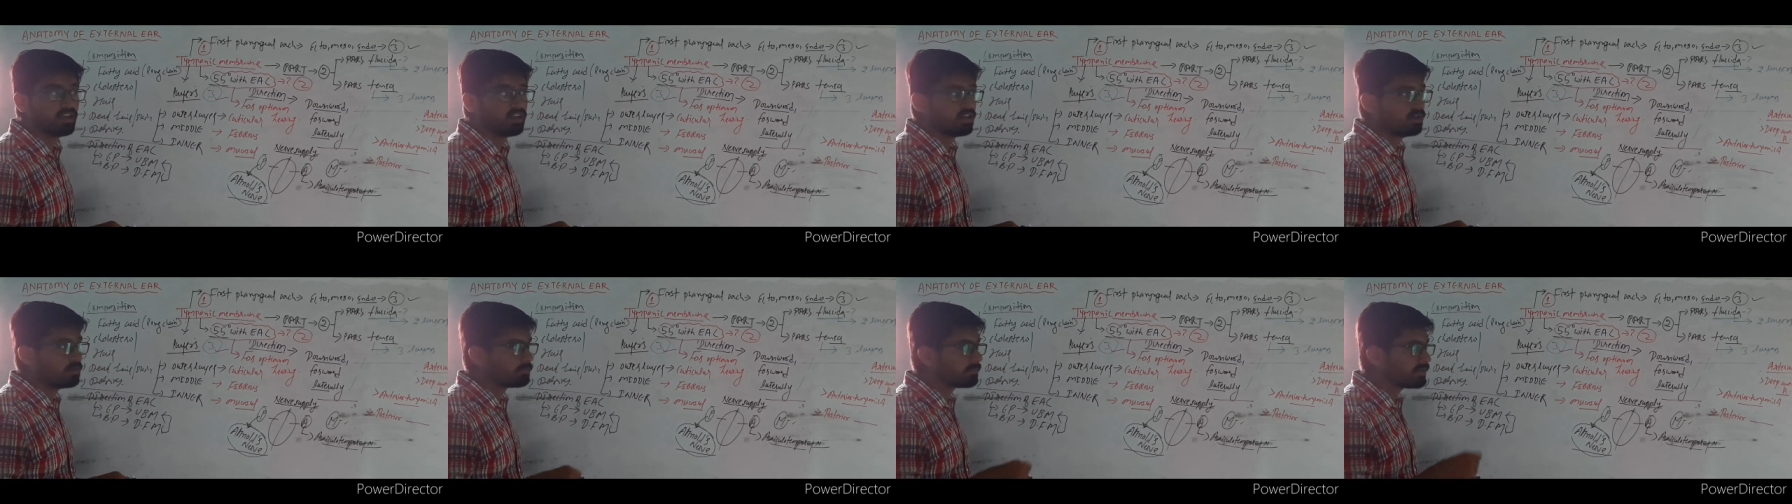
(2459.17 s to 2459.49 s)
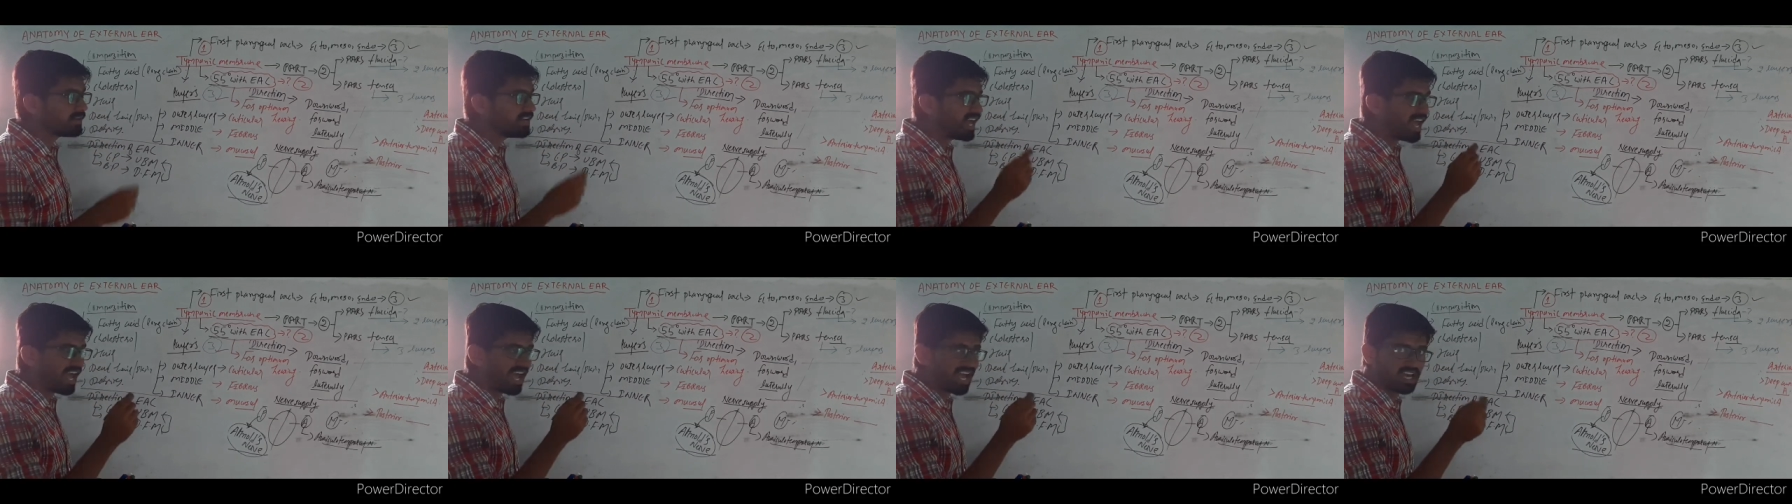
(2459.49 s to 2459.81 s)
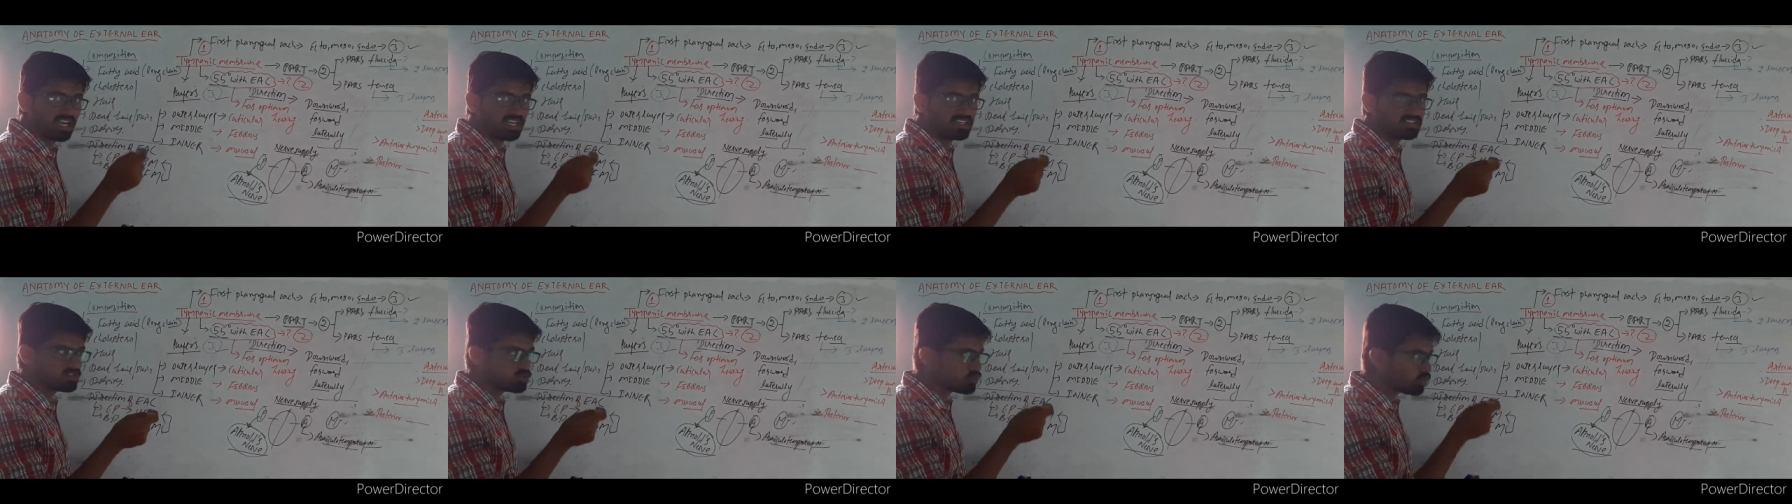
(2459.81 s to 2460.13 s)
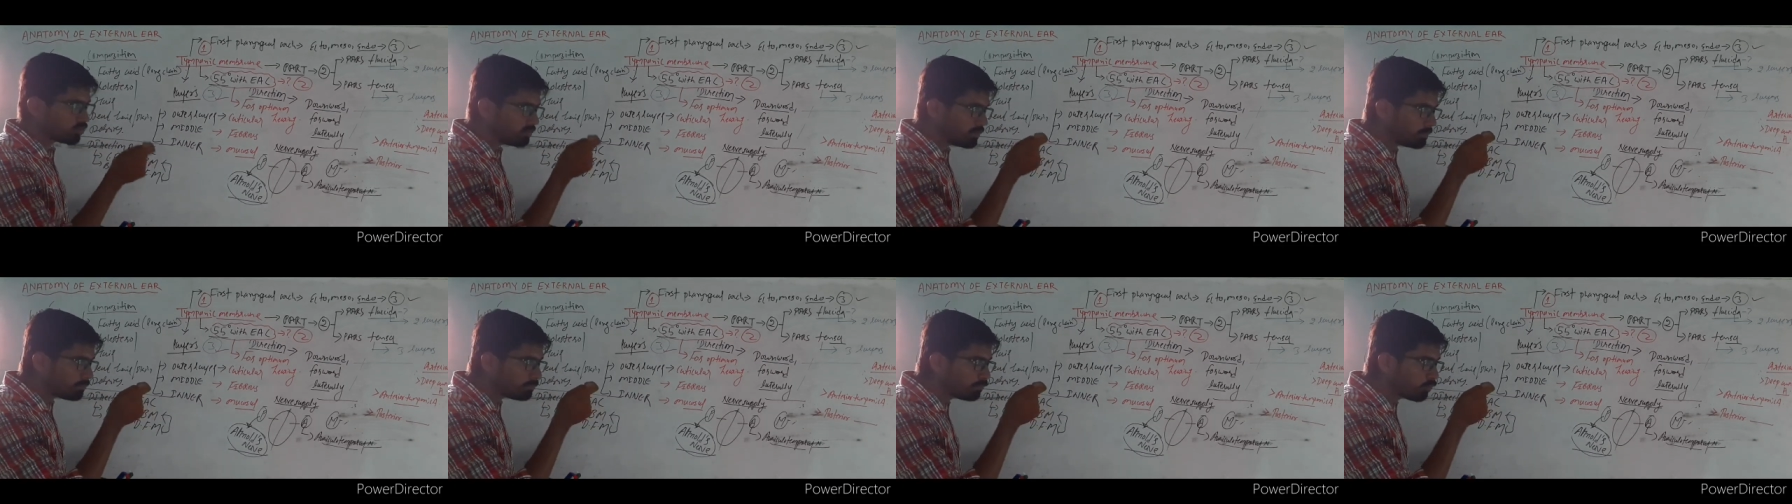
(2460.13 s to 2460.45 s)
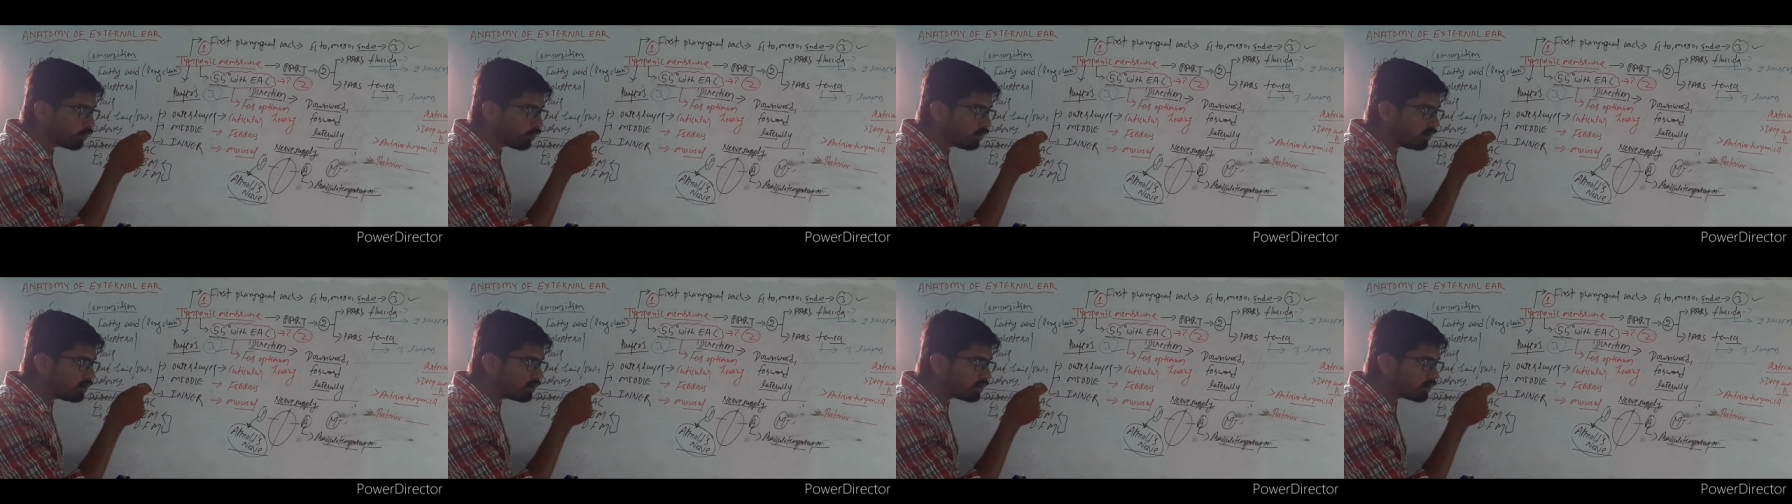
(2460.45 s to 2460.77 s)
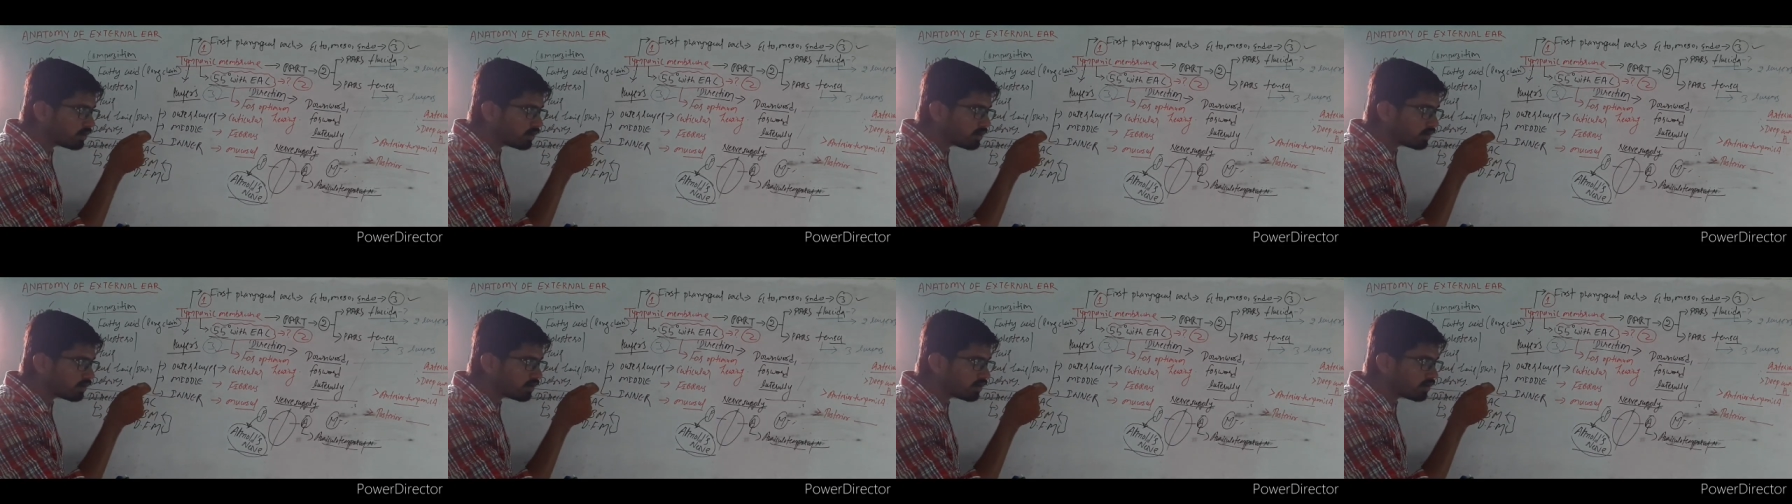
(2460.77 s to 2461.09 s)
Pinna has to be pulled
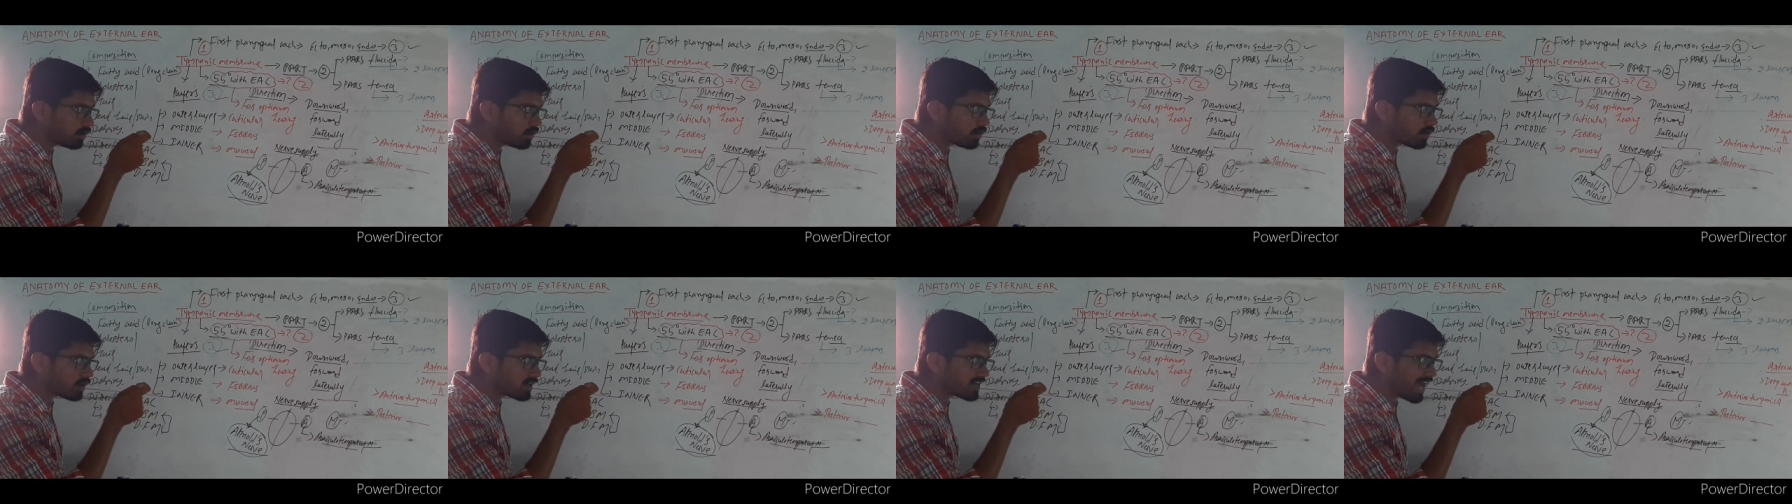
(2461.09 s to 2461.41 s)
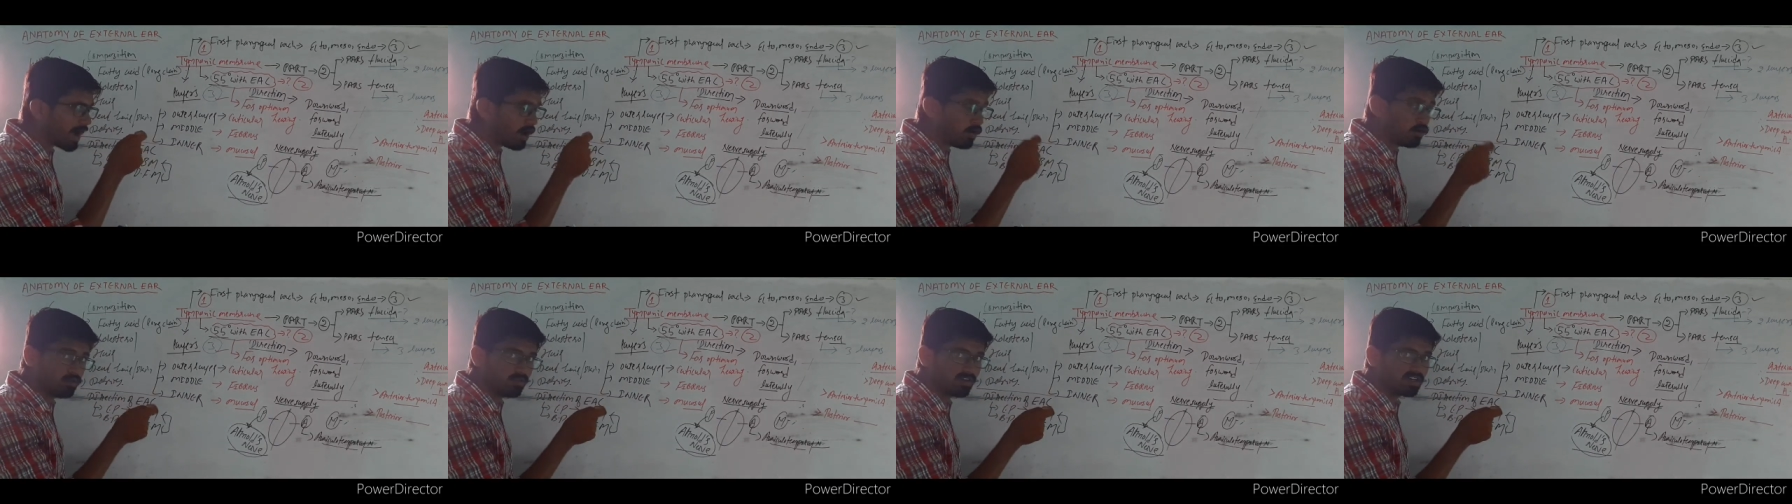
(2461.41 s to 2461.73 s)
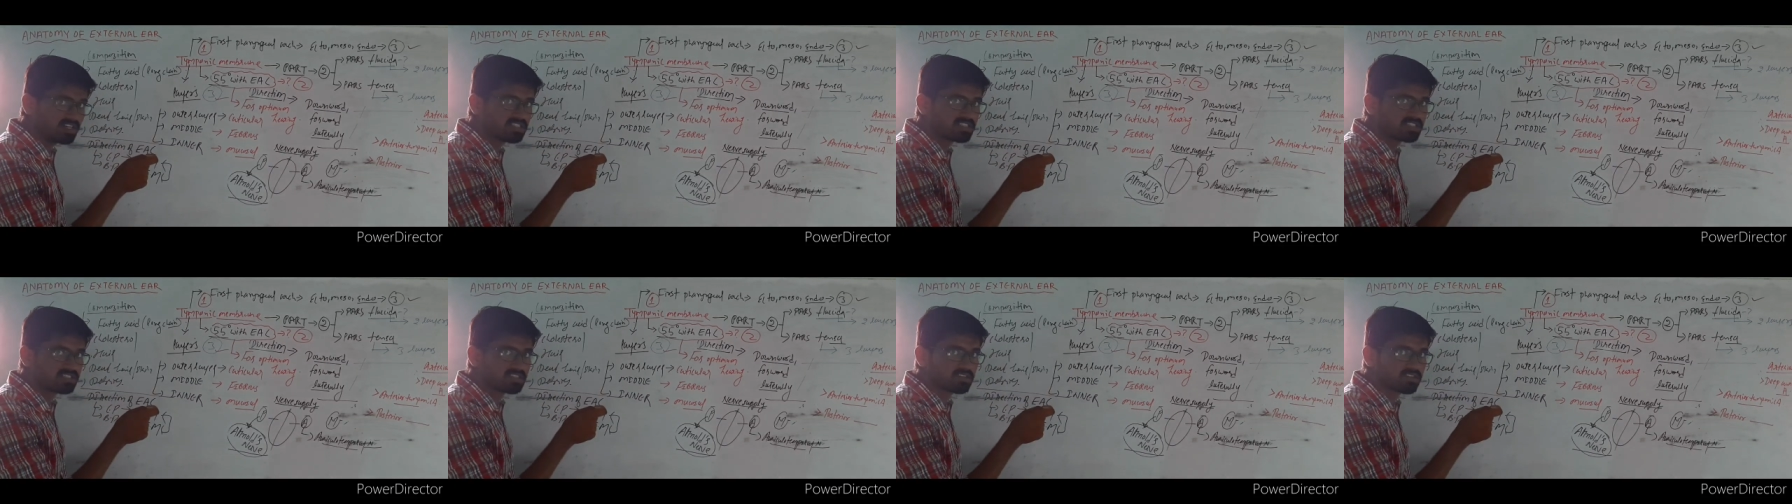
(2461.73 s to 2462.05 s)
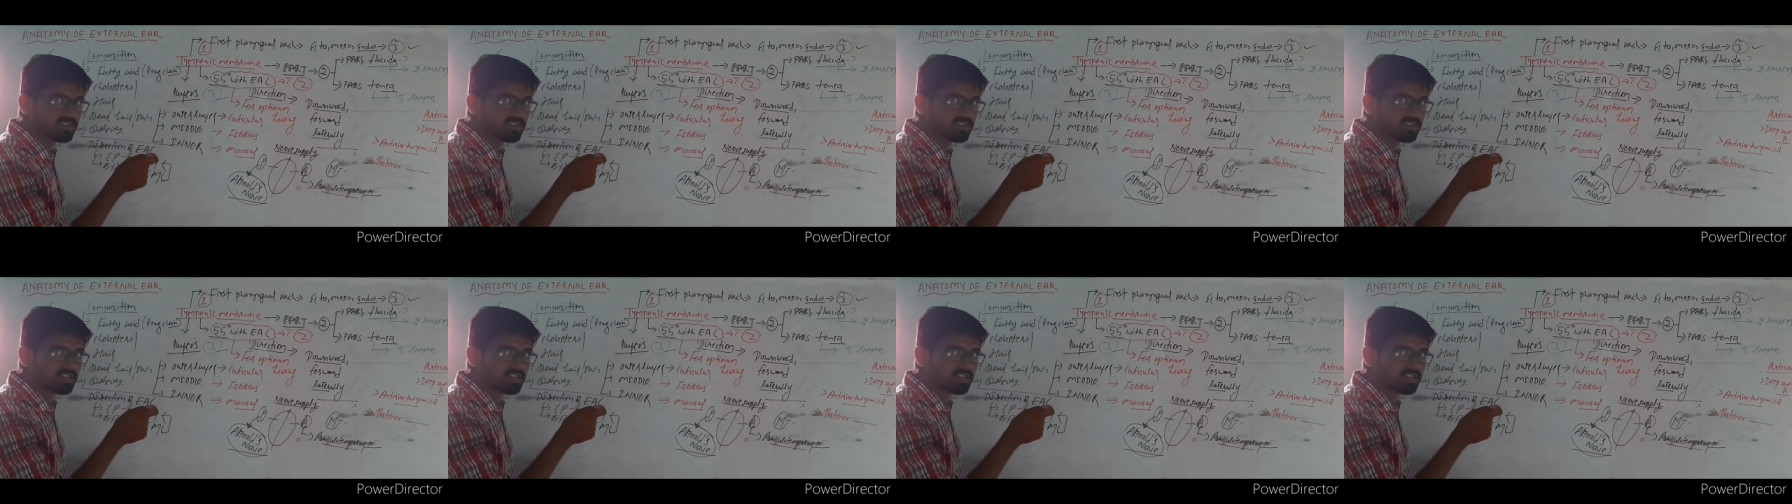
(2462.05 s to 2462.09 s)
downwards